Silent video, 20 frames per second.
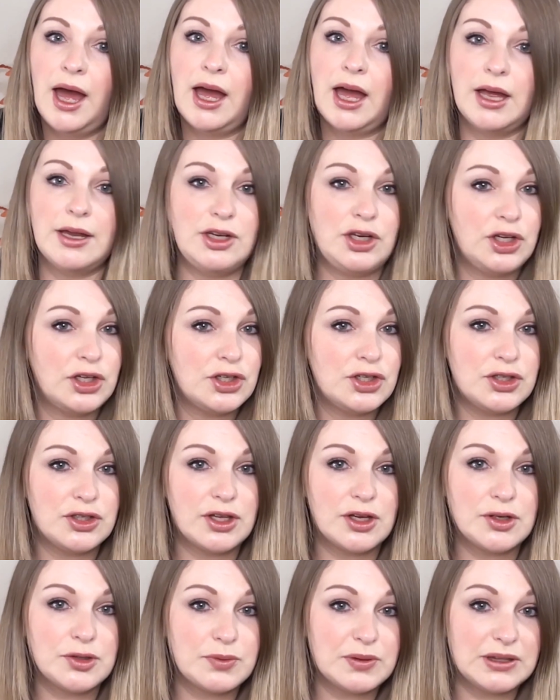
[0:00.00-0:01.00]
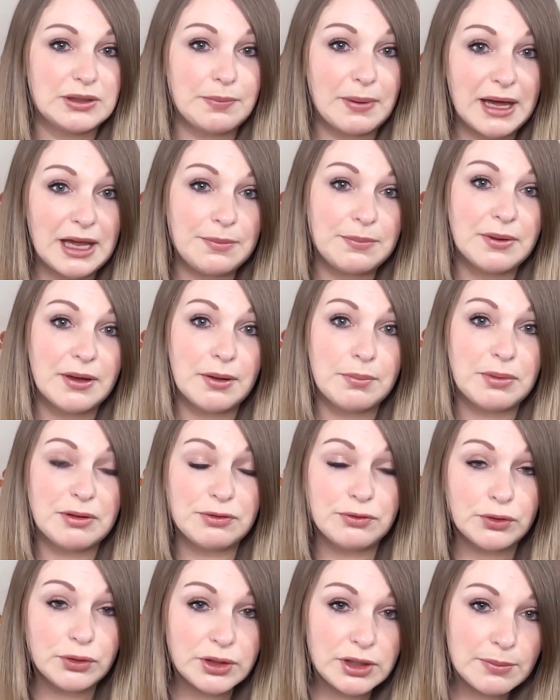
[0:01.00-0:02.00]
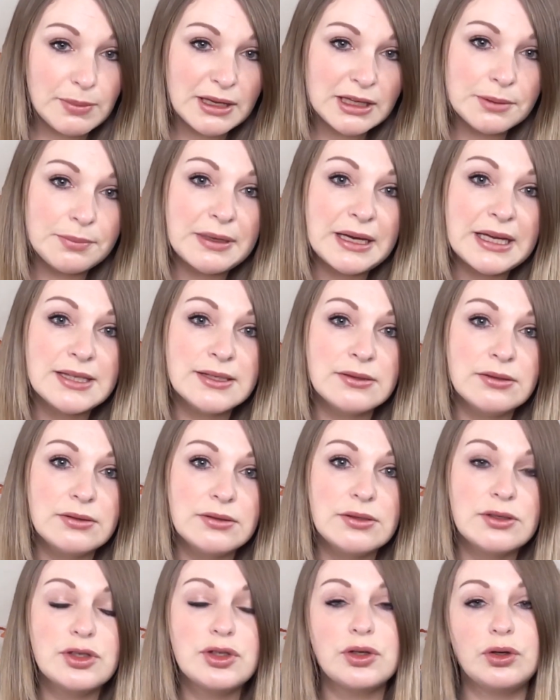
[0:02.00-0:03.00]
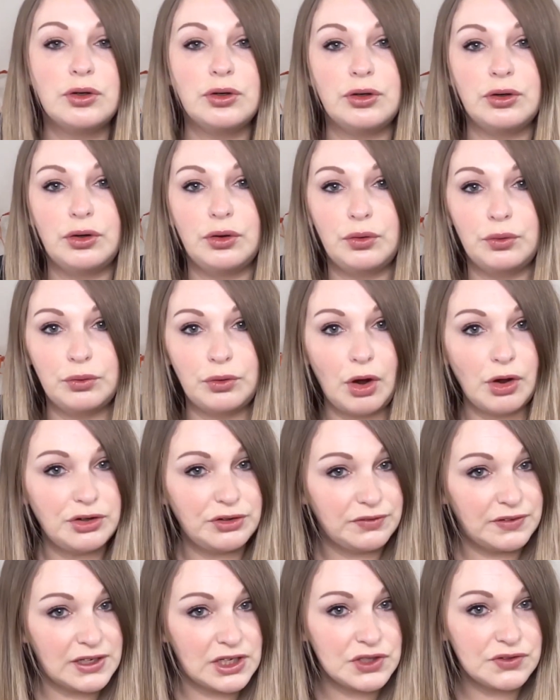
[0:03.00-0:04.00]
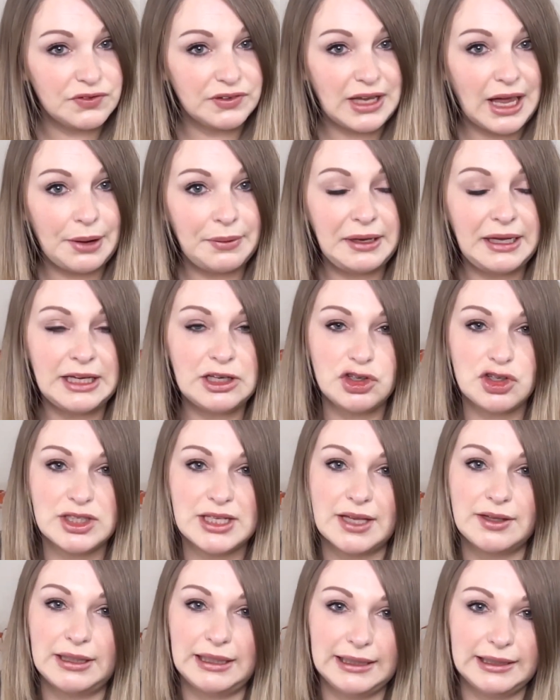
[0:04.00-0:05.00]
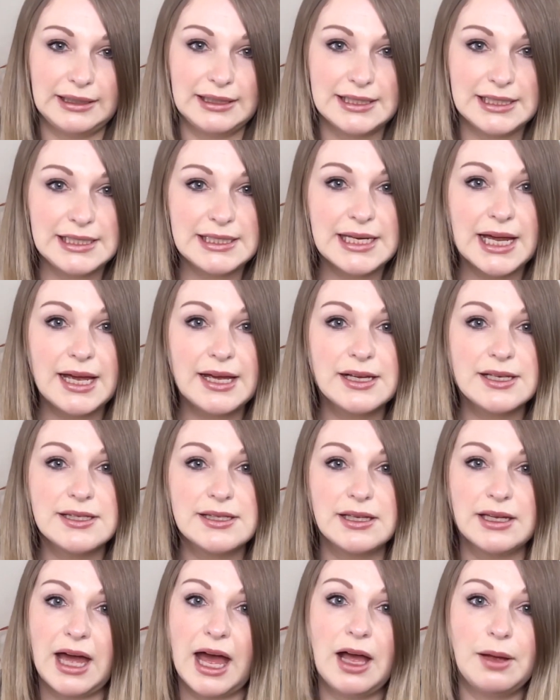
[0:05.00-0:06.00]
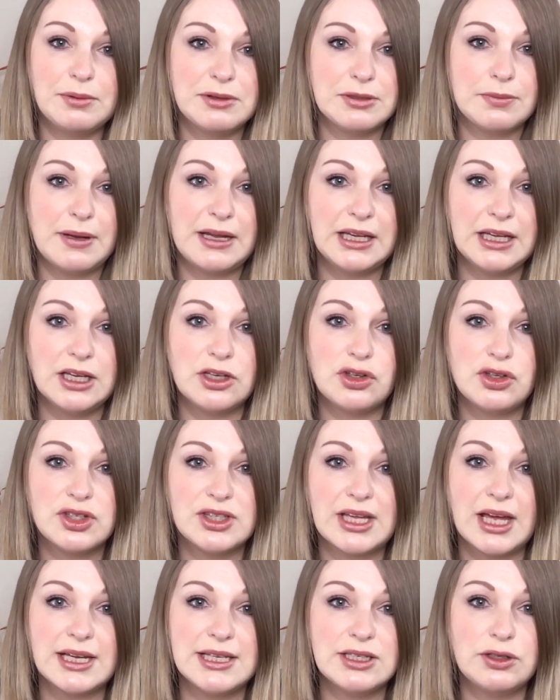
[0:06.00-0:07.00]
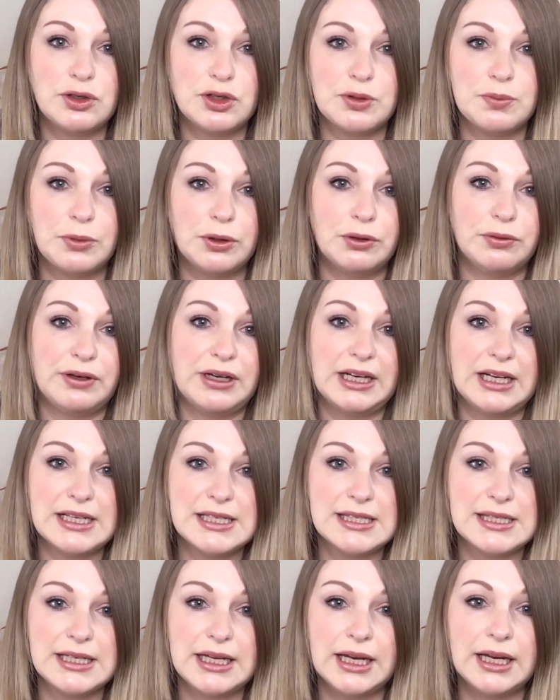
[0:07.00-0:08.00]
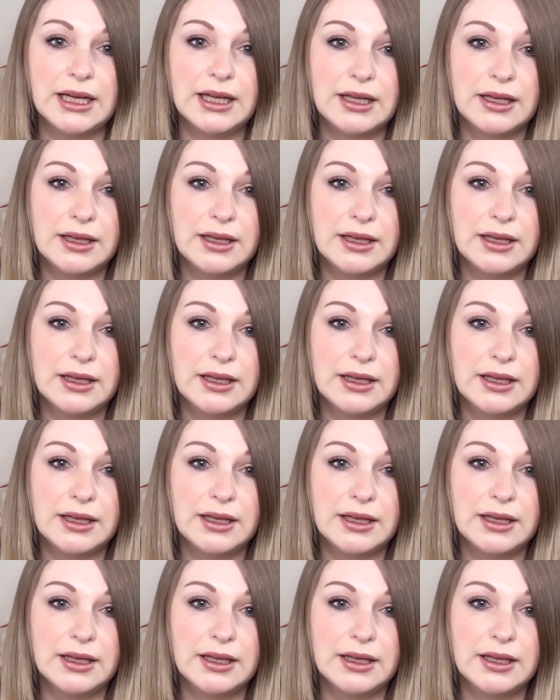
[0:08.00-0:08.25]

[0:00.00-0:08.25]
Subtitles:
And you can do those with the paper before you make the petals, or on your finished flower you can just add little details that help to make it just that touch more realistic.